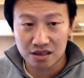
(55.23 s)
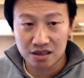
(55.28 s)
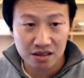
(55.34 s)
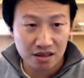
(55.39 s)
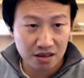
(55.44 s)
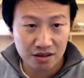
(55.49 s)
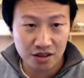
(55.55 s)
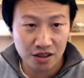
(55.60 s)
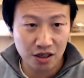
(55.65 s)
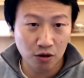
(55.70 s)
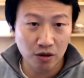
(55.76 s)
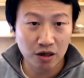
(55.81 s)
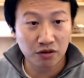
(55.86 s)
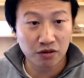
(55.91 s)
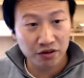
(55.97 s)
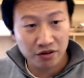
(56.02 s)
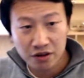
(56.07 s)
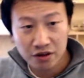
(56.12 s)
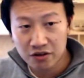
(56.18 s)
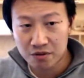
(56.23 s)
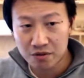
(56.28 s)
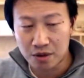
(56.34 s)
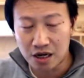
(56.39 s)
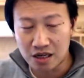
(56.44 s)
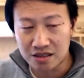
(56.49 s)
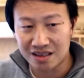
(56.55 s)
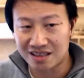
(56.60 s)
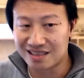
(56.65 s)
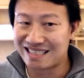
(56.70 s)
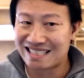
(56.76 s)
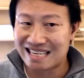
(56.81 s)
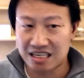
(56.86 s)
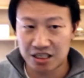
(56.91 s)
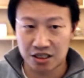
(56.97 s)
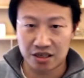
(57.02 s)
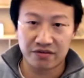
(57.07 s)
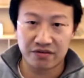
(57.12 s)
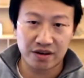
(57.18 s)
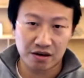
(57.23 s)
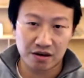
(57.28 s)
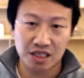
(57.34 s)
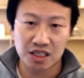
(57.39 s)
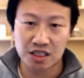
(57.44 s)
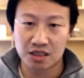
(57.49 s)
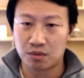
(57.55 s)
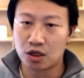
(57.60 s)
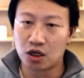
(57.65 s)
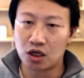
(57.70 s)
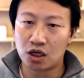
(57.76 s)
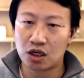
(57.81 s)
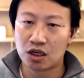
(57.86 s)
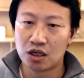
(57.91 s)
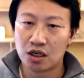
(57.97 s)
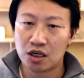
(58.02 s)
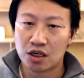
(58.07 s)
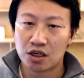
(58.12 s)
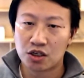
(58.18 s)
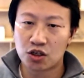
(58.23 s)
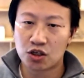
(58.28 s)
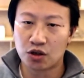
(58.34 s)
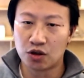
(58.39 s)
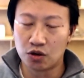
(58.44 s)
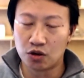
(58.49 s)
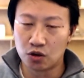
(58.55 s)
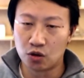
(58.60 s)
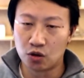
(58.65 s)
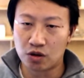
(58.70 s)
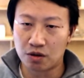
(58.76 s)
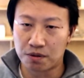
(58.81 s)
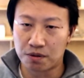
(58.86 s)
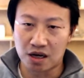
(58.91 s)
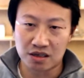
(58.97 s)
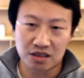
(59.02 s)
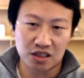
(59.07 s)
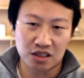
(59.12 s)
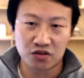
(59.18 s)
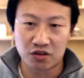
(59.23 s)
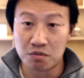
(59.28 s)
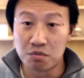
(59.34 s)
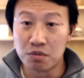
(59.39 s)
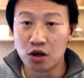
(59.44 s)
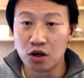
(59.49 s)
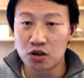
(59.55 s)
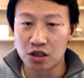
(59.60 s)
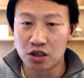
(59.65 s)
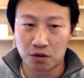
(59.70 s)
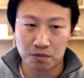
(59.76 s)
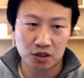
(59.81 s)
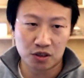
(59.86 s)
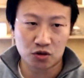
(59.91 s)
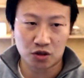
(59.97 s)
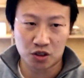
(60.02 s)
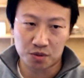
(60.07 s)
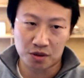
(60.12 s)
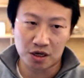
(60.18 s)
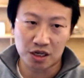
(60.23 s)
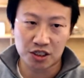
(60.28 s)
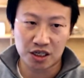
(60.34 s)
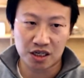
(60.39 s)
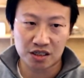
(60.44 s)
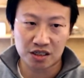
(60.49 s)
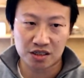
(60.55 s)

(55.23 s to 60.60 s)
So an overview of the process, it's actually very similar to the process for most open source projects.